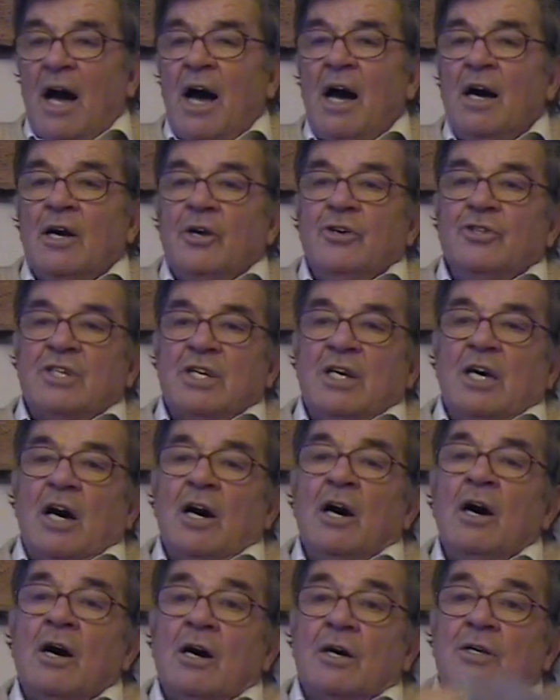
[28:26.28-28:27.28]
you see,
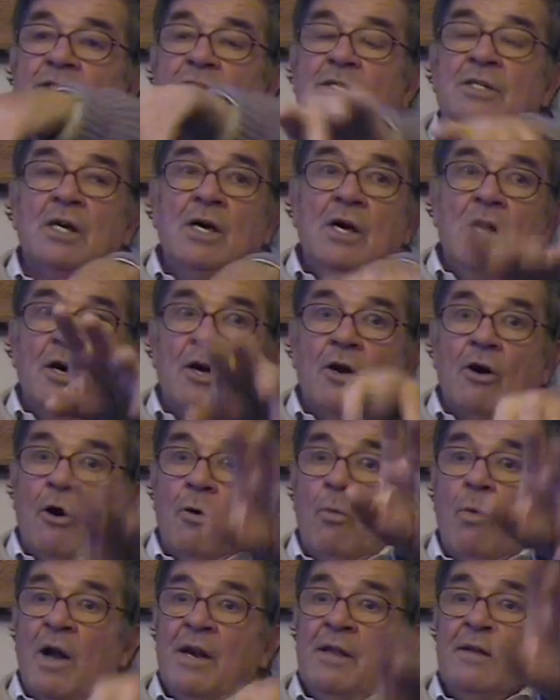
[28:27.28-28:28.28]
Hertz got
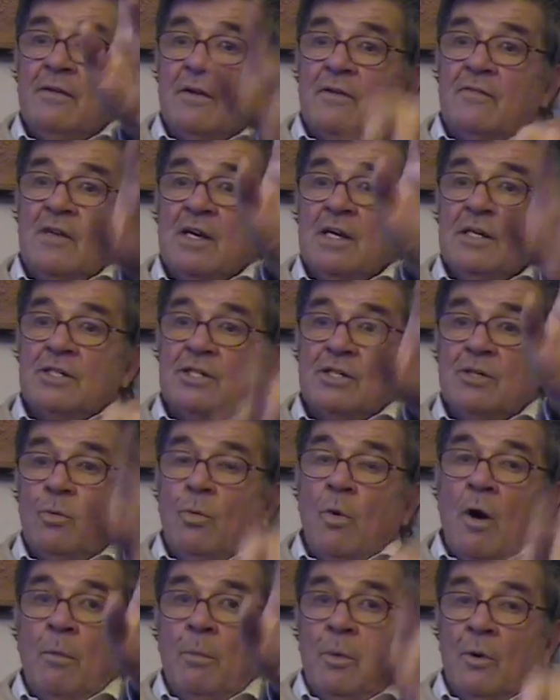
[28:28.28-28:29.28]
one of the things to
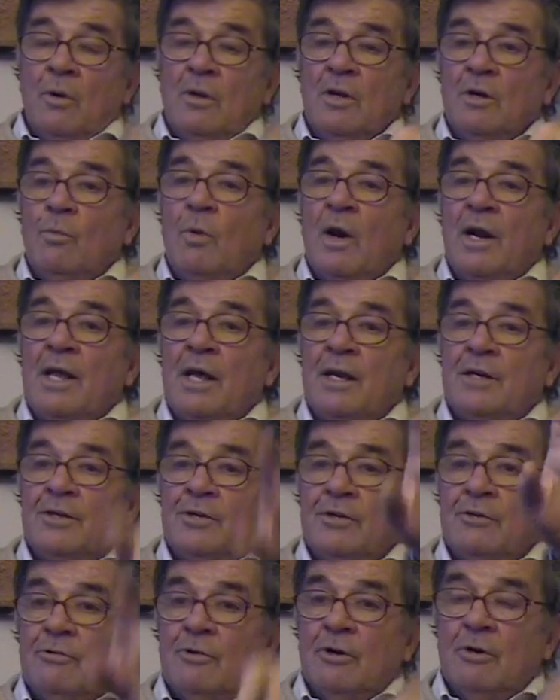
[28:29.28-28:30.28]
wobble at one end of
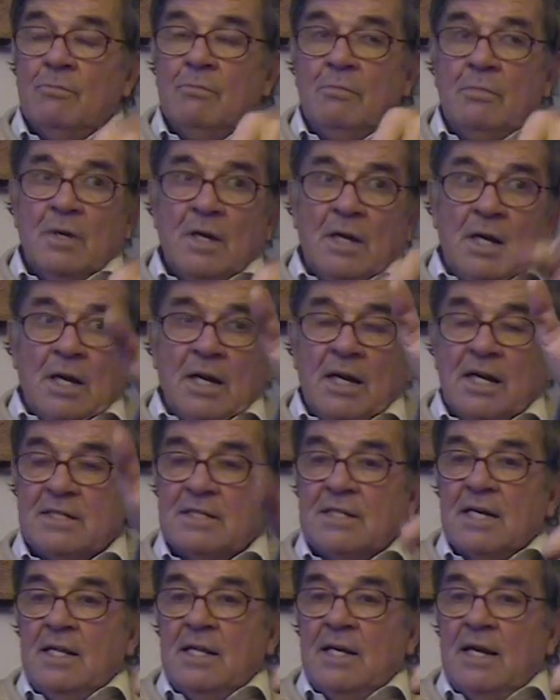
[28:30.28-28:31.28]
the room, let's
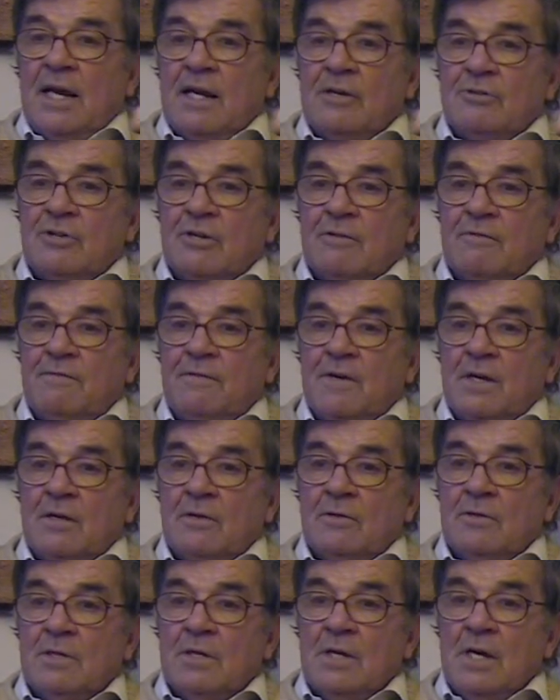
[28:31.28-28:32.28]
say the electric
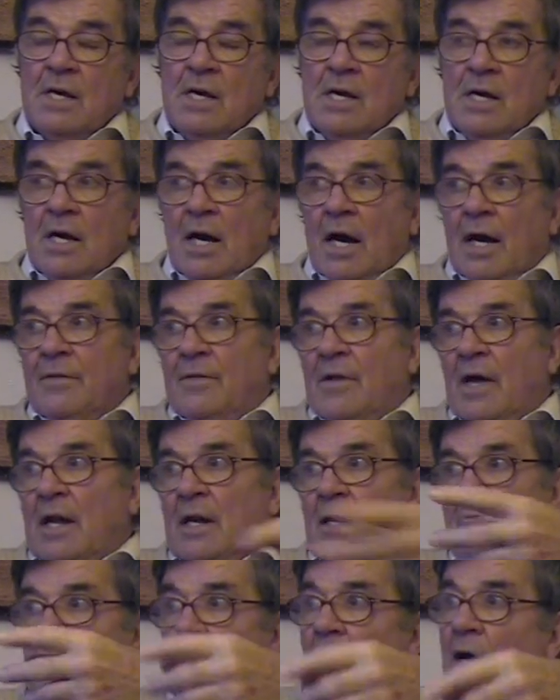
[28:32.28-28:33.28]
field, and
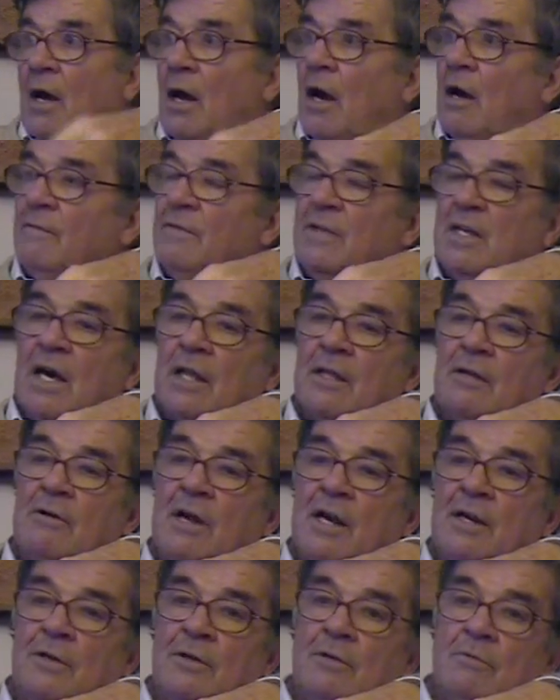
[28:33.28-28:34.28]
then over the other
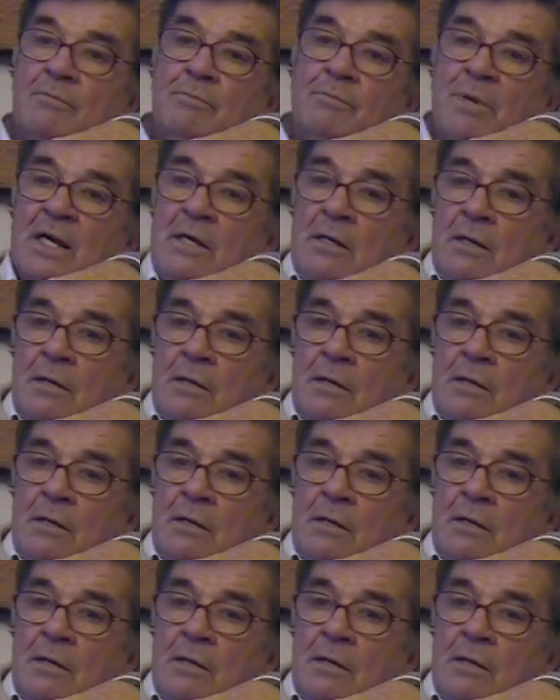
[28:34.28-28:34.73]
end of the... Pardon?